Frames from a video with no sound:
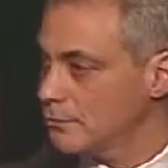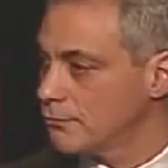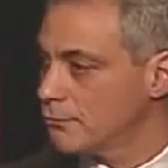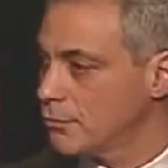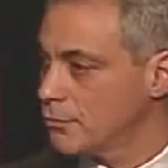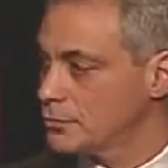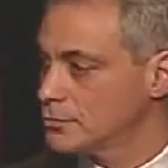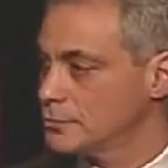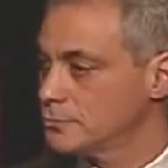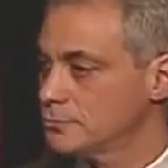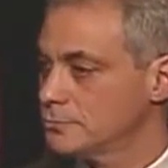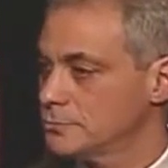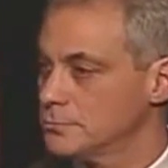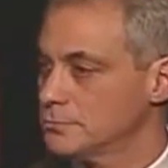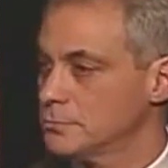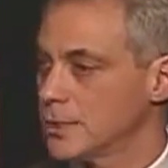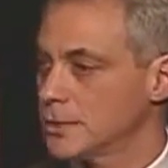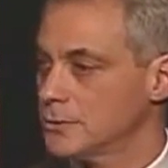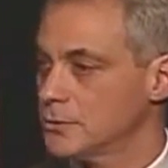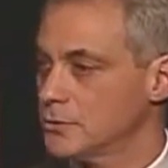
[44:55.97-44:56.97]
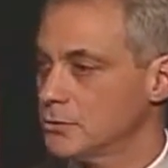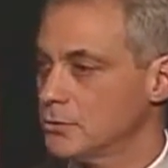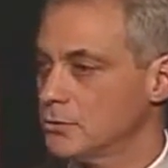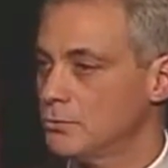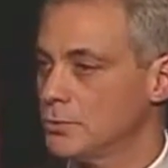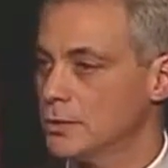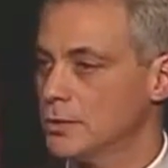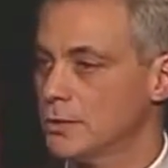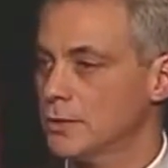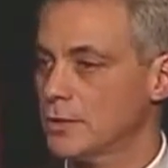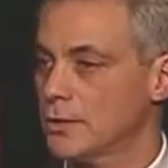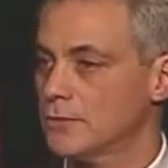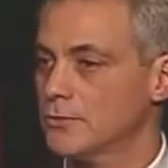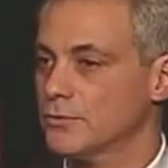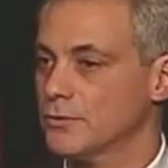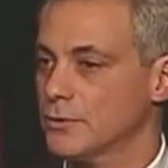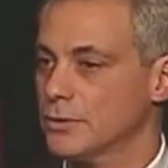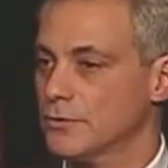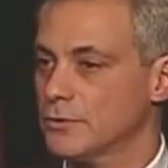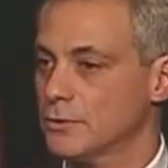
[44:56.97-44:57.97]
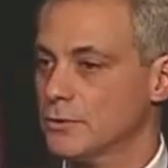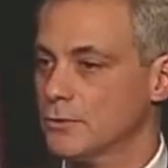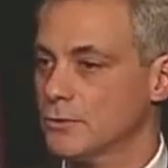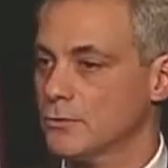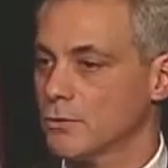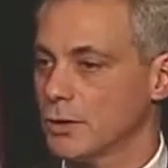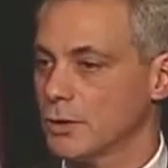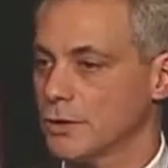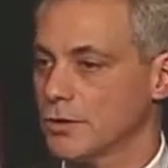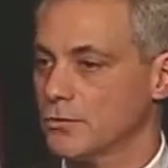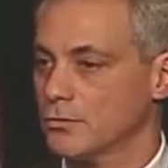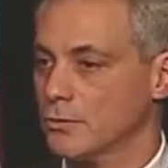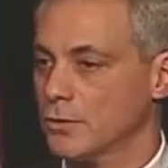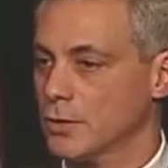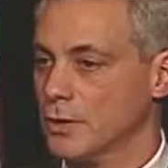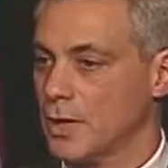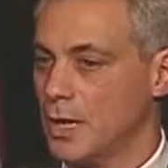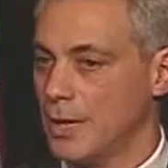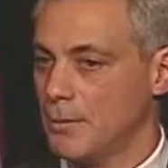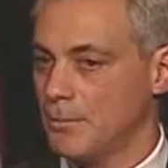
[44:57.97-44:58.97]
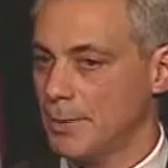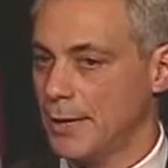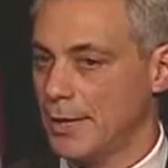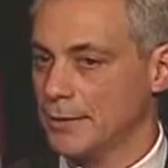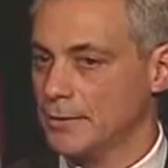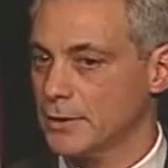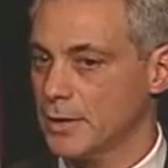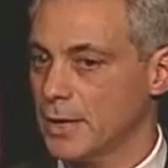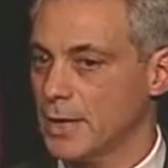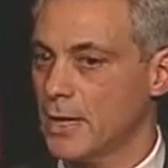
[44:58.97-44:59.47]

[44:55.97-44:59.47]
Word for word: $492 million in the Great Lakes Compact.